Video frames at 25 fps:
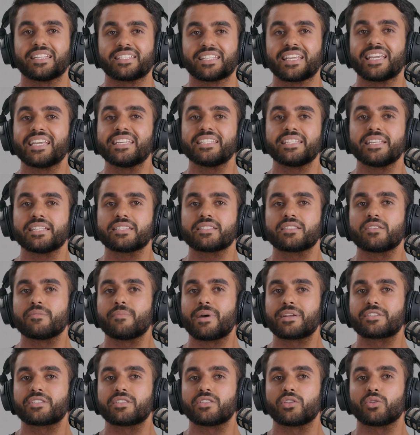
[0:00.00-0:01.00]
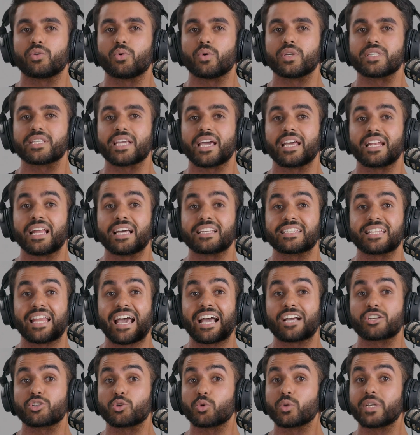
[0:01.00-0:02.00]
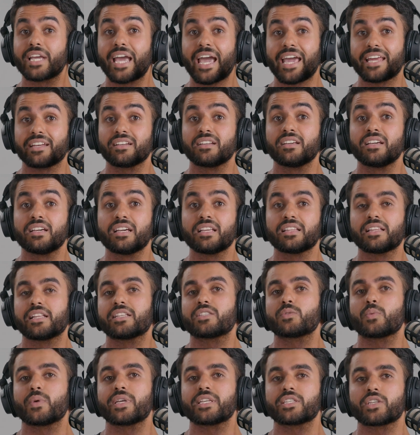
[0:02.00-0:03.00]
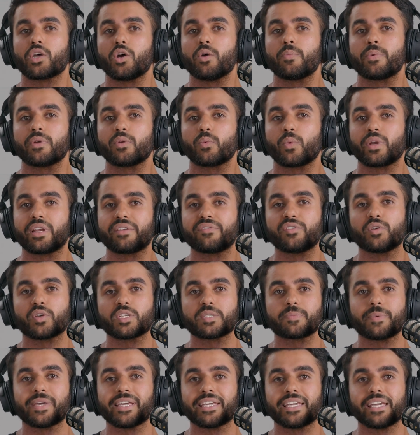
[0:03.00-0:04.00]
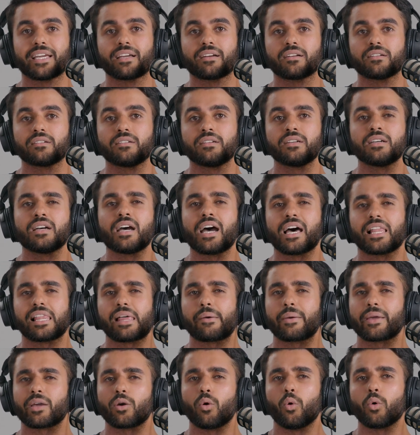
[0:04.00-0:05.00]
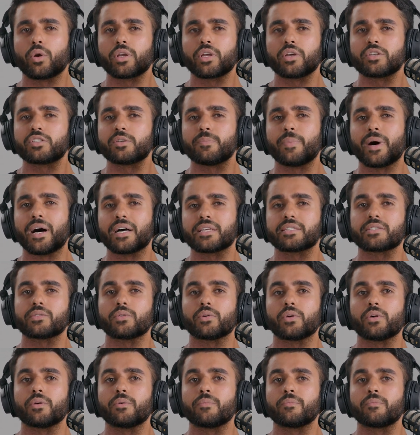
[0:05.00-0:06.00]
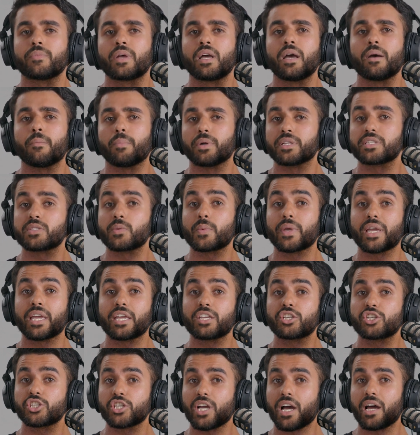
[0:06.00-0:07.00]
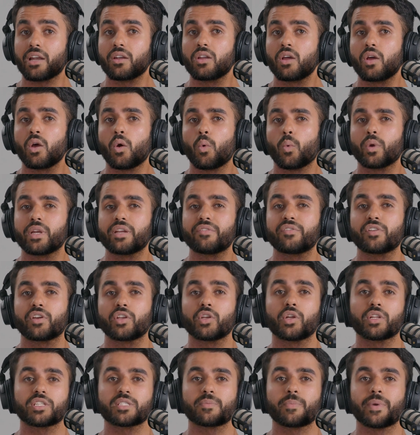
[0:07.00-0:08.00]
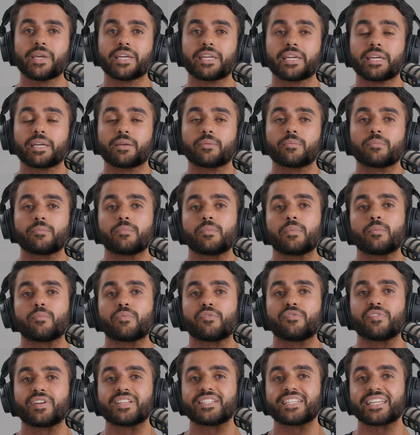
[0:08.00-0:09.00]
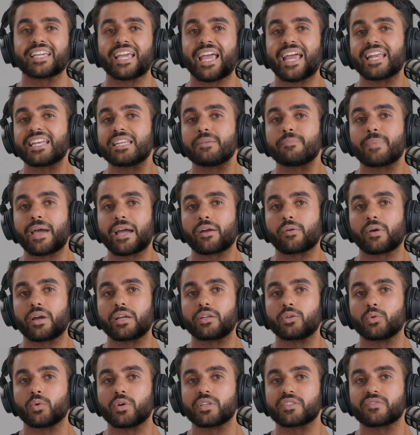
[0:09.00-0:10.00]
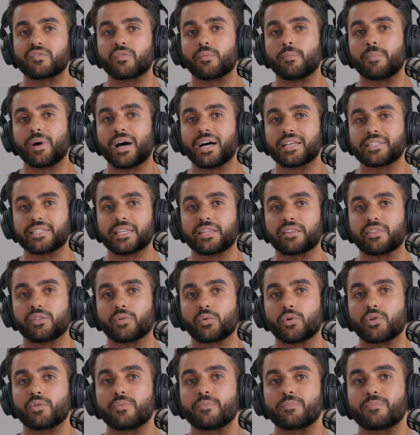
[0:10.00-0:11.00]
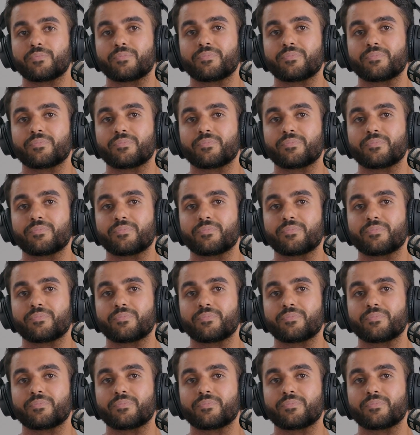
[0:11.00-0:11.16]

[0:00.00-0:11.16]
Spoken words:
It's easiest to imagine the noise gate as an actual gate that swings open whenever you're speaking, allowing audio to pass through, but swinging shut whenever you're not speaking, preventing any background noise from passing through.